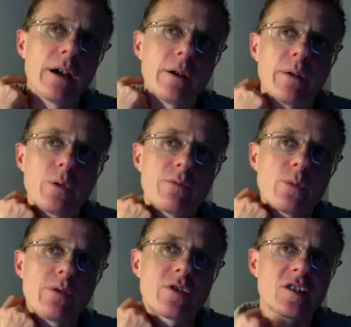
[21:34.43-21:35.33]

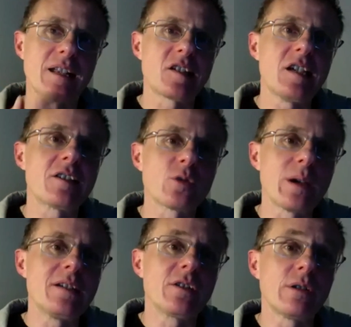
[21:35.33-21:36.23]
we've just had season
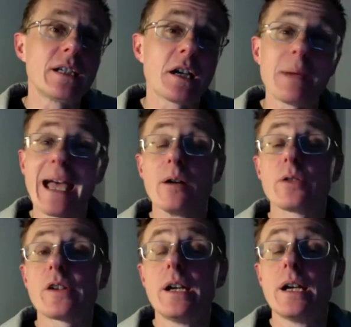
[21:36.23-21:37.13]
23 come out,
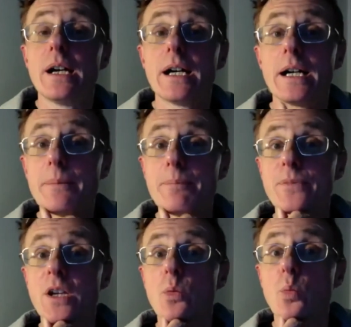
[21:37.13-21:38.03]

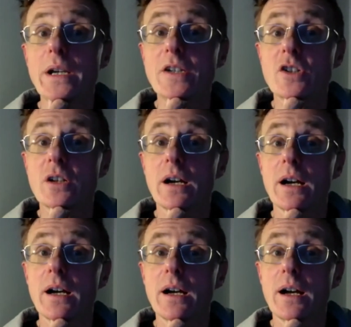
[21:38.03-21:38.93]
which
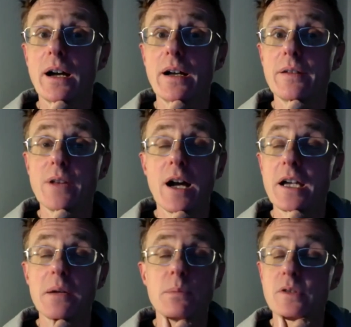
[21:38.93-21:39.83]
I
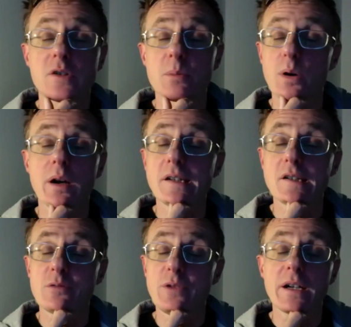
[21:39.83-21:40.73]
am surprised
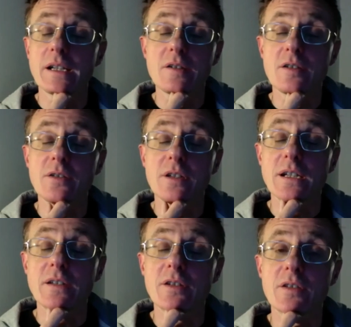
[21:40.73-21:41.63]
to find that
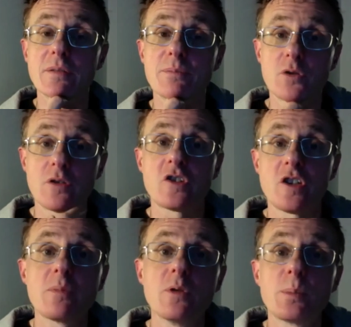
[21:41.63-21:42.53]
the Chris
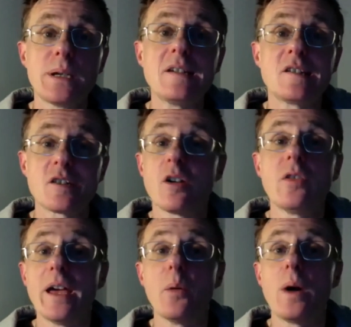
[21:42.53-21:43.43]
Chibnall piece is on
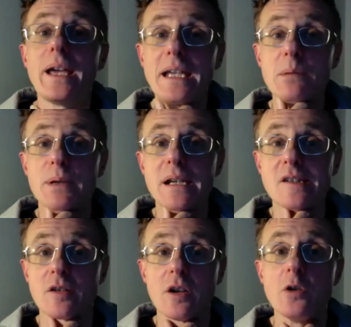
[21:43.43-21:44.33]
there, where he appears
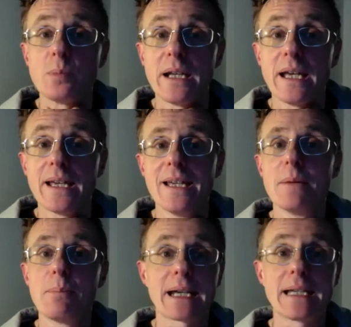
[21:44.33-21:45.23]
on Open Air
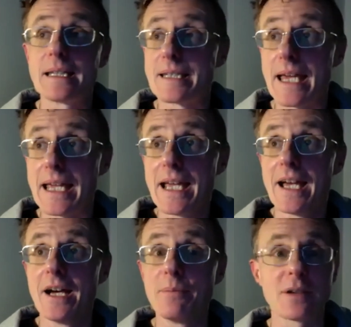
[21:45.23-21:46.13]
back in the day,
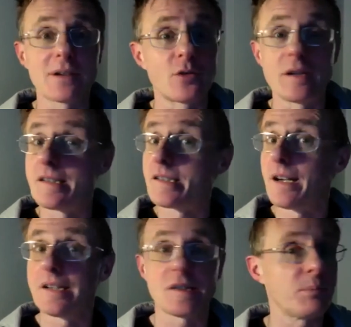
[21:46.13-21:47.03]

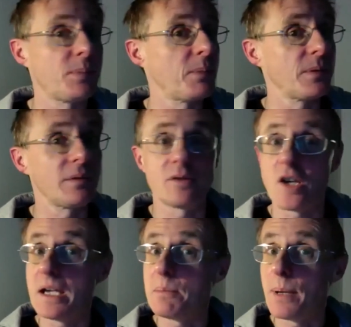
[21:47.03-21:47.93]
criticising Pip and
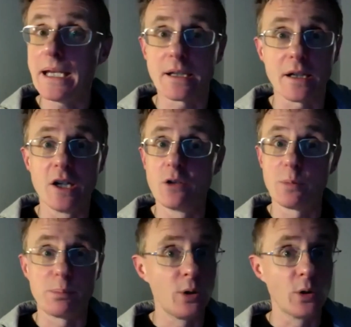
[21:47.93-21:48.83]
Jane Baker
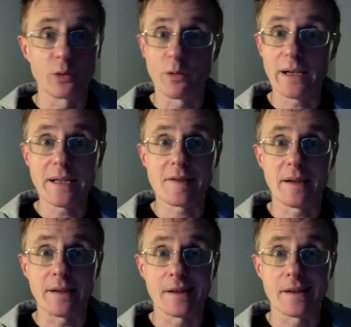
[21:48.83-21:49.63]
for poor writing,